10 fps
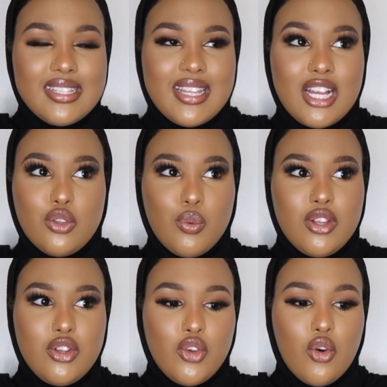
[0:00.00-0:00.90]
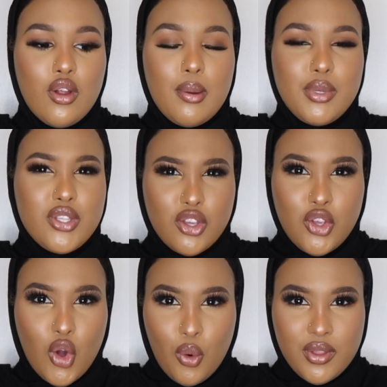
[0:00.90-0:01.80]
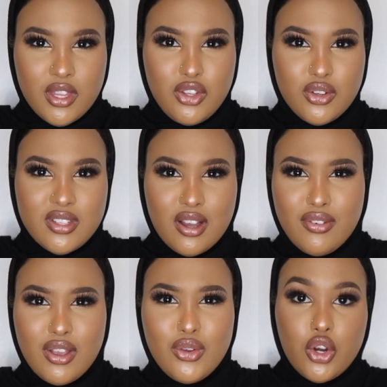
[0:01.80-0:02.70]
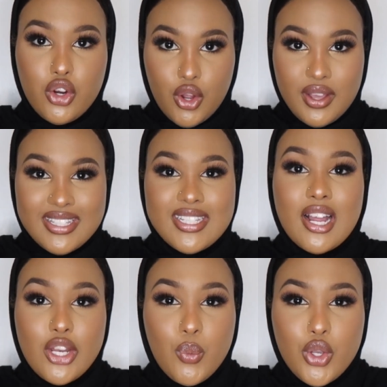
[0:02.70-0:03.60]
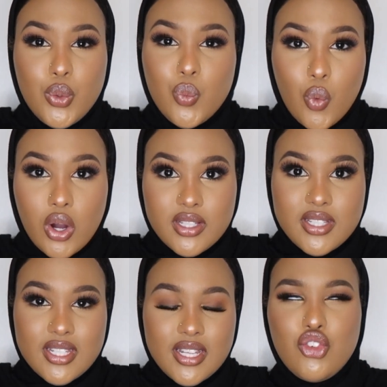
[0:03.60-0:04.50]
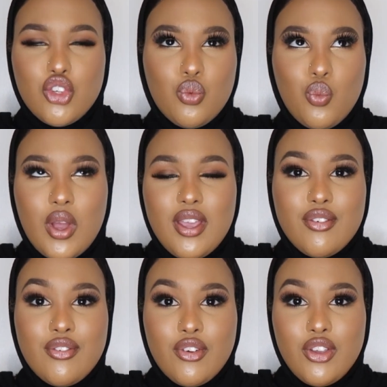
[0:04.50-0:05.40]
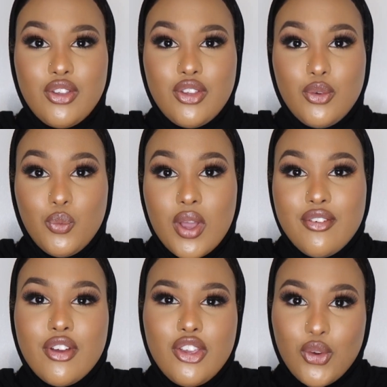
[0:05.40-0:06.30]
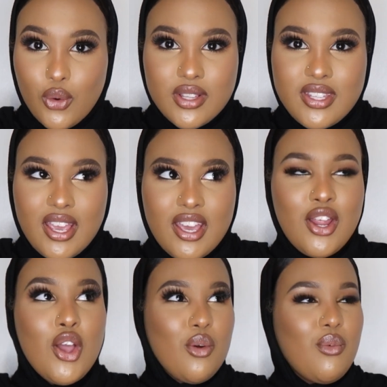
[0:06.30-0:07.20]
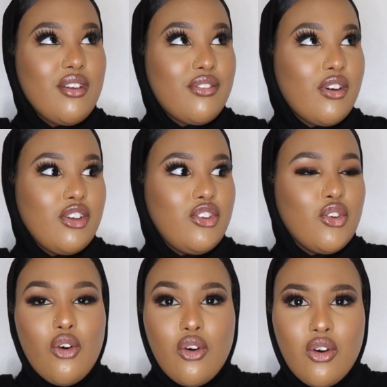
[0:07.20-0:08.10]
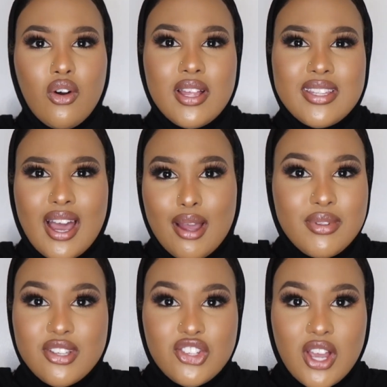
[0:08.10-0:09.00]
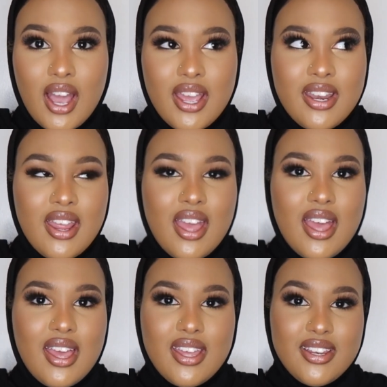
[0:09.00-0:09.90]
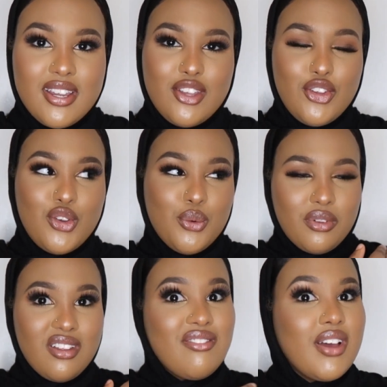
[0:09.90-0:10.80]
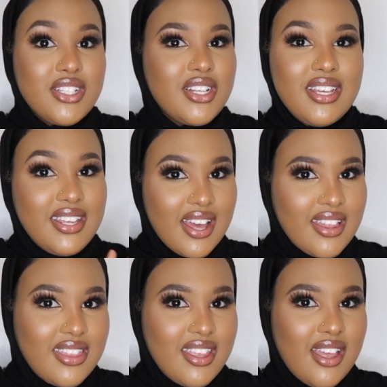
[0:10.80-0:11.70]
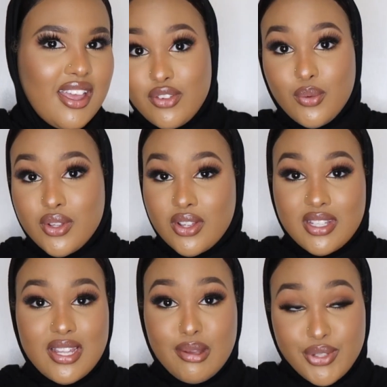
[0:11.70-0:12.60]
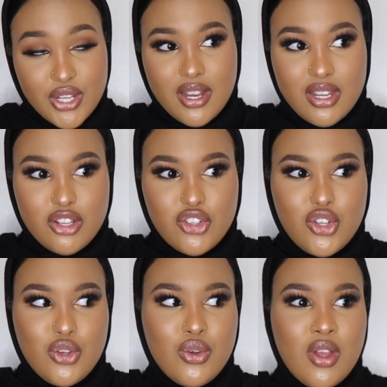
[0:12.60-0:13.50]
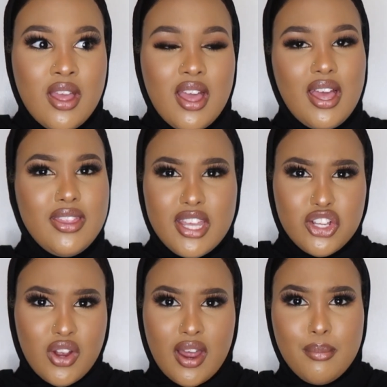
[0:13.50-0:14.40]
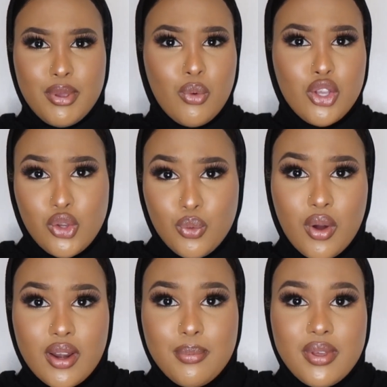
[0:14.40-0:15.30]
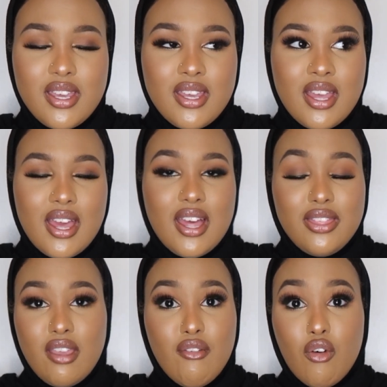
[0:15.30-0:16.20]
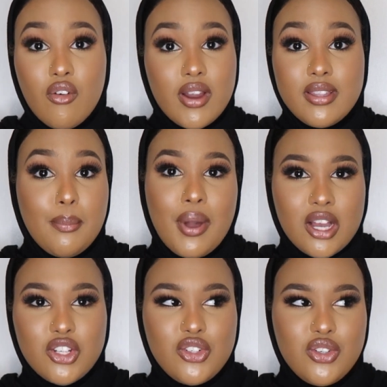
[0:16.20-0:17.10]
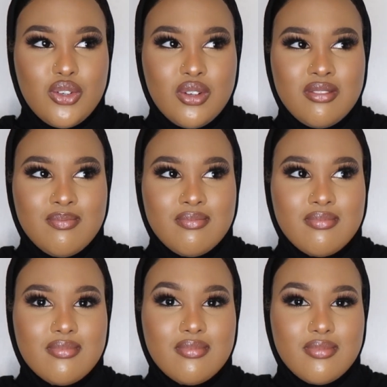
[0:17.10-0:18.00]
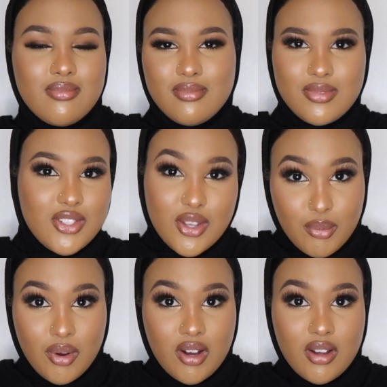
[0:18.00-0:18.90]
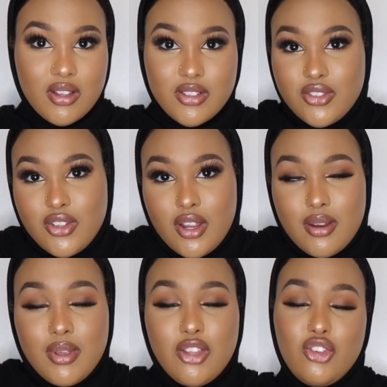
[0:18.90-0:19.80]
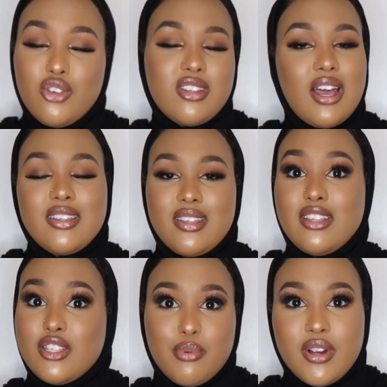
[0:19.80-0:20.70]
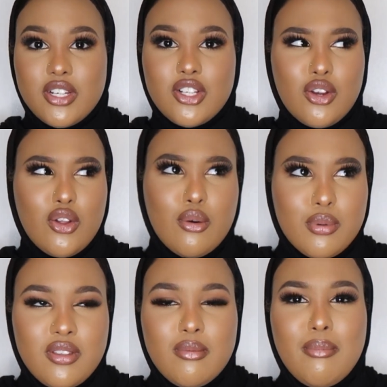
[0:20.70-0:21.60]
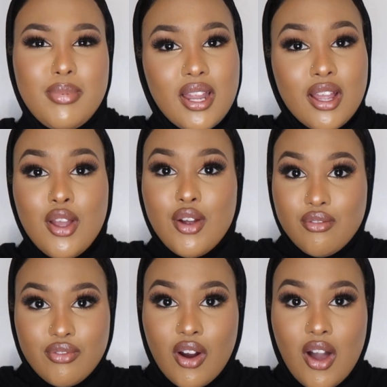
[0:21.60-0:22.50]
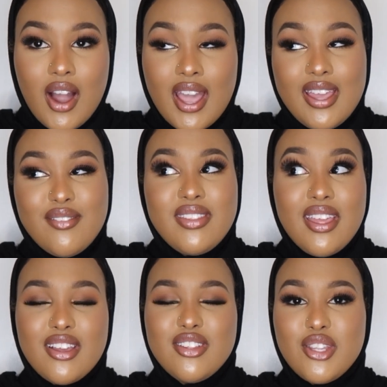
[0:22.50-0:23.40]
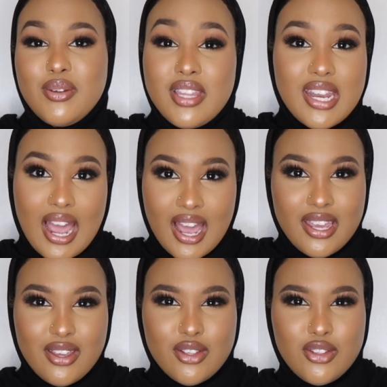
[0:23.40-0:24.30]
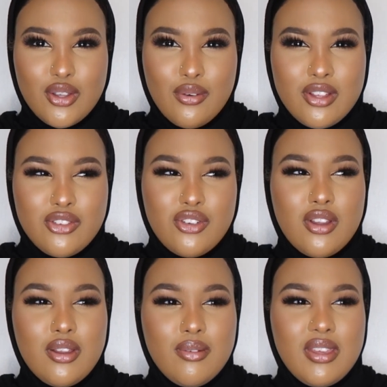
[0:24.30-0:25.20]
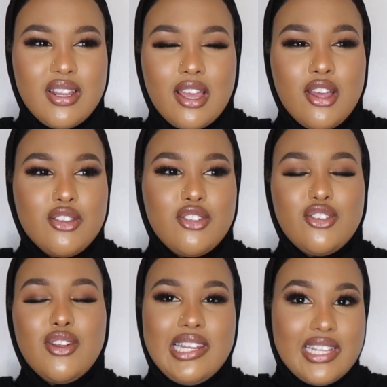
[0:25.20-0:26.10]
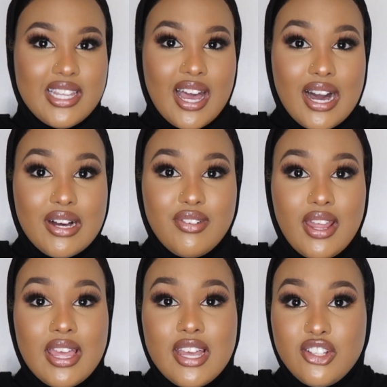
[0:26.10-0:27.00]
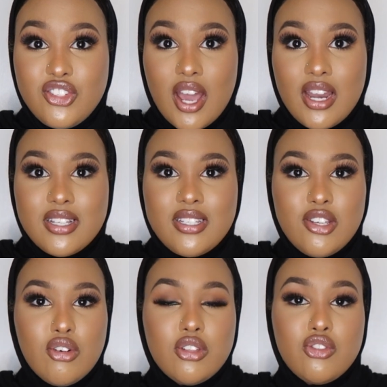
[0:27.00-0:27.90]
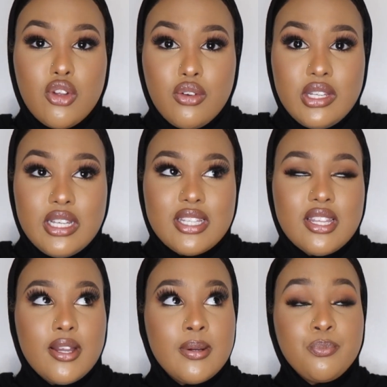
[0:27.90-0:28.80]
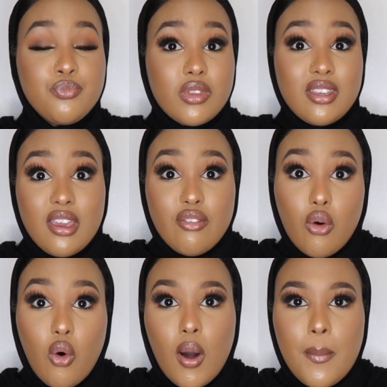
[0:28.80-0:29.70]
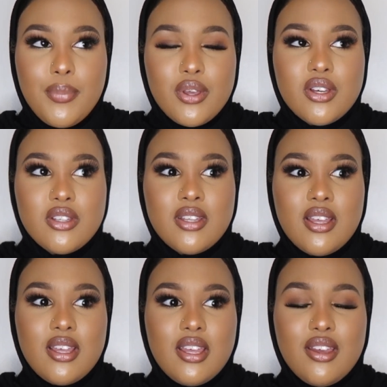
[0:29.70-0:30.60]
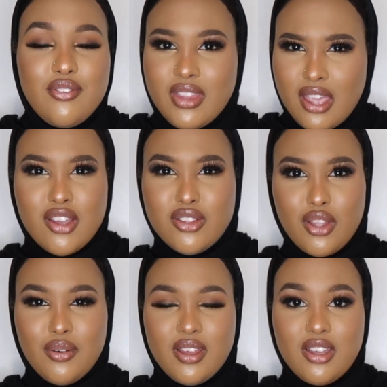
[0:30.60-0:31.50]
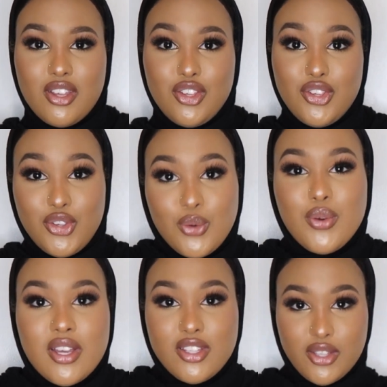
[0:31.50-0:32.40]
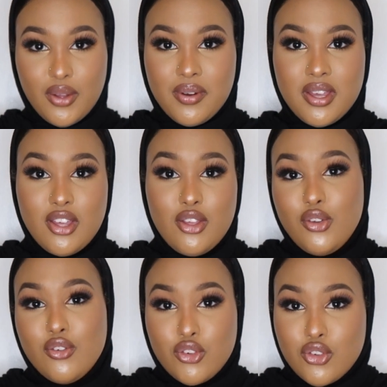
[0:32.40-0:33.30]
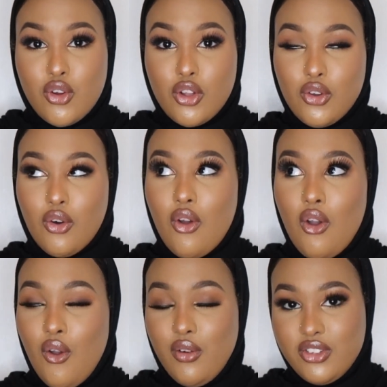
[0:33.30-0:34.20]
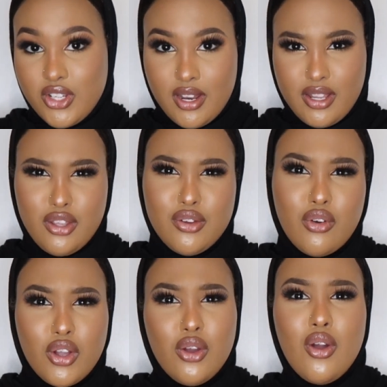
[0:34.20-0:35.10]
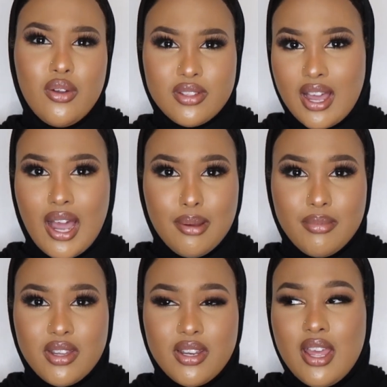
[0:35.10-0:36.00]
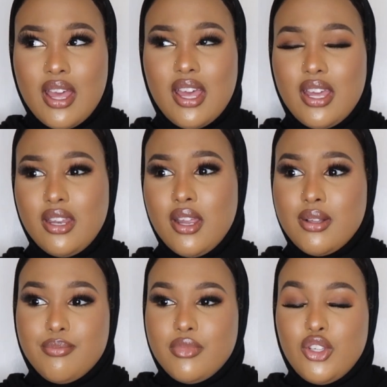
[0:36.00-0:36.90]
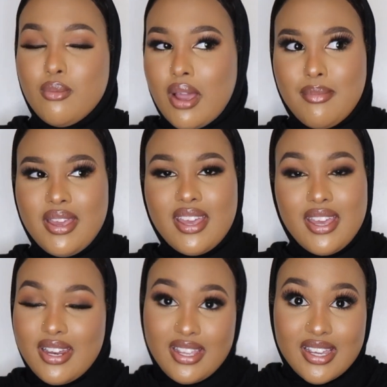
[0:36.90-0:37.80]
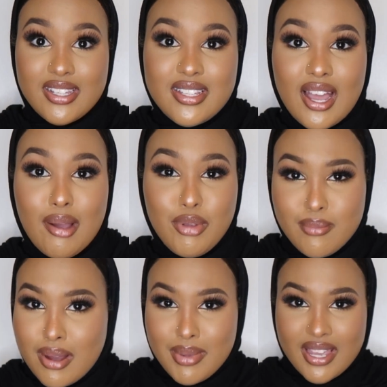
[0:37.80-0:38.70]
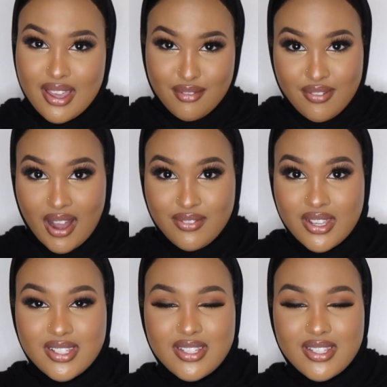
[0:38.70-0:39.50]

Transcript: that's when you're going to be secure within yourself and you're going to know exactly what you want. Just wait for your turn, wait for your time to shine, and you will eventually get there. If someone's on the same journey as you and they're trying to be what you want to be and they've already passed you, so what? Do you know what I mean? Use that as inspiration. Look up to them and be like, right, okay, if they can do it, then I can do it. Do you know what I mean? Like, there's no need to have like jealousy, or there's no need to give up, because if they can do it, you can do it. You've just got your own journey and you've got your own timing, and you might make it in a year's time, you might make it in 5 years